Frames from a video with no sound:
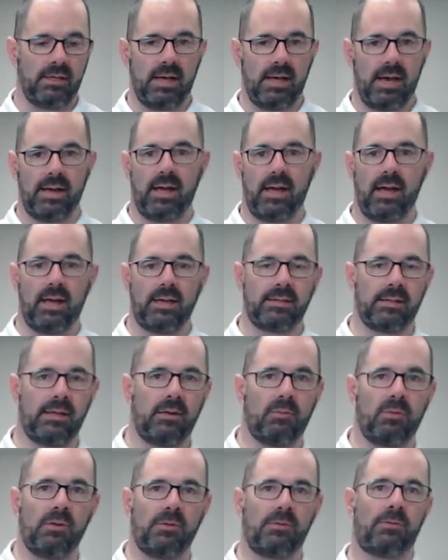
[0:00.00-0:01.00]
that has a
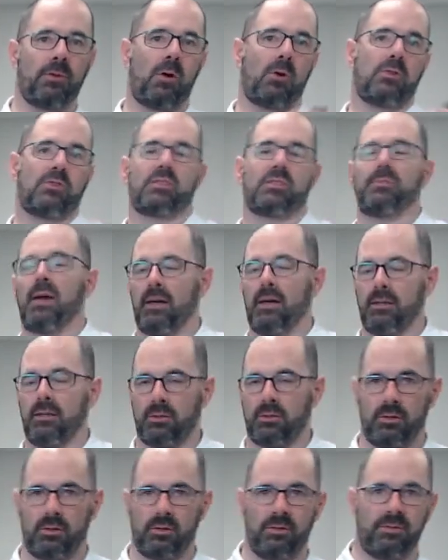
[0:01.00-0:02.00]
reverse mount
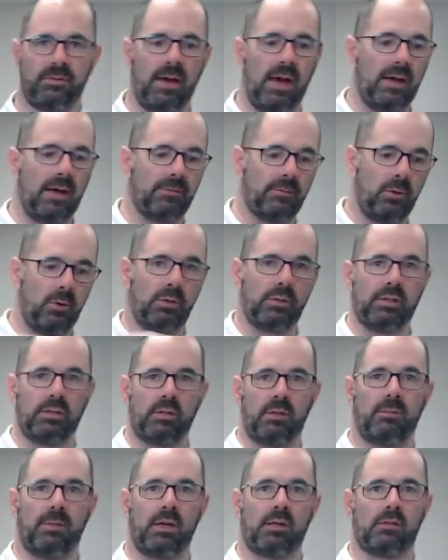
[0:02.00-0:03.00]
or the valve hole in the
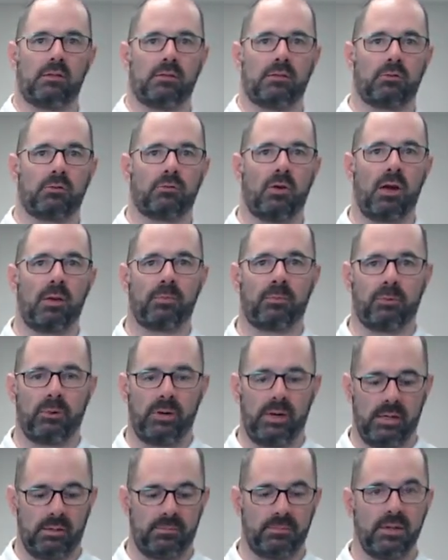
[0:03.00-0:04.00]
middle of the drop
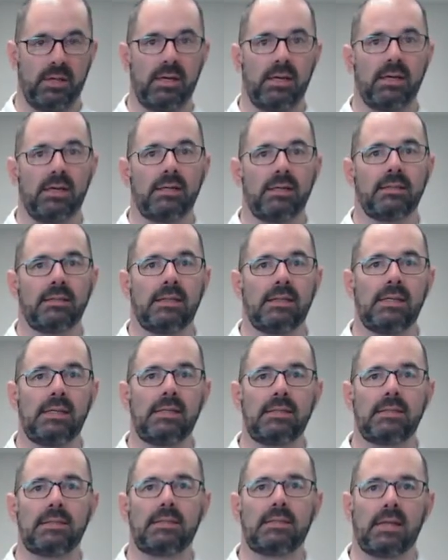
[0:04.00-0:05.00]
well,
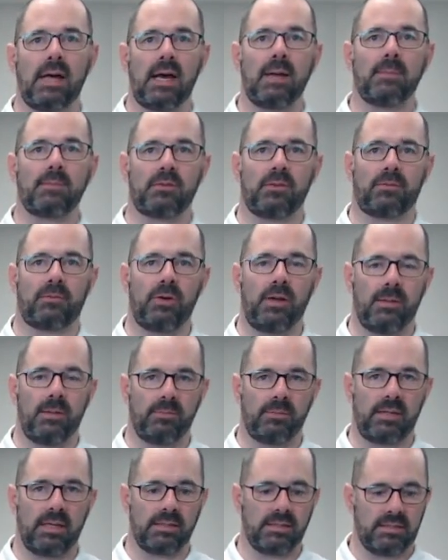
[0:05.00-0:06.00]
these types of rim
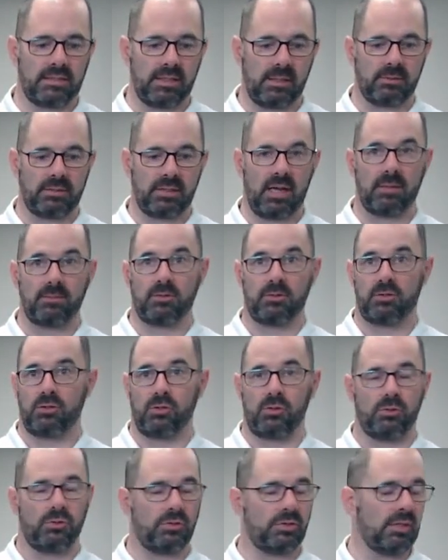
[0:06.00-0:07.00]
can sometimes
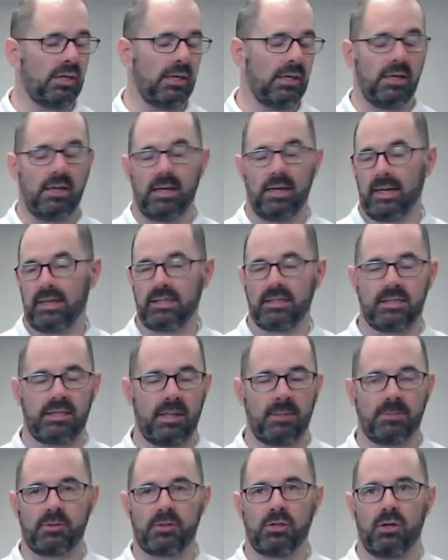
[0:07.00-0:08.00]
use
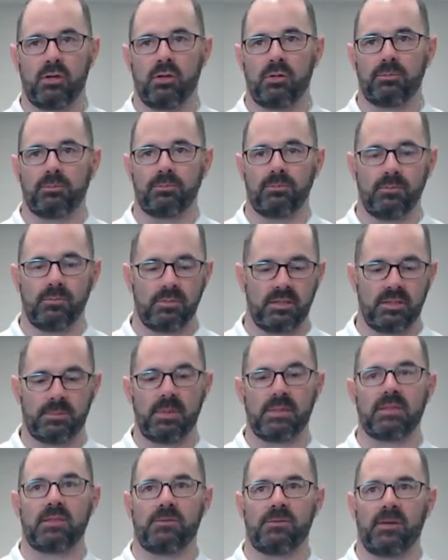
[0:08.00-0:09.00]
exceptional
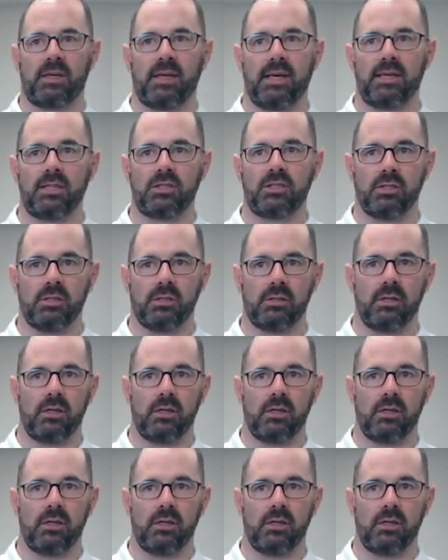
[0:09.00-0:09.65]
specification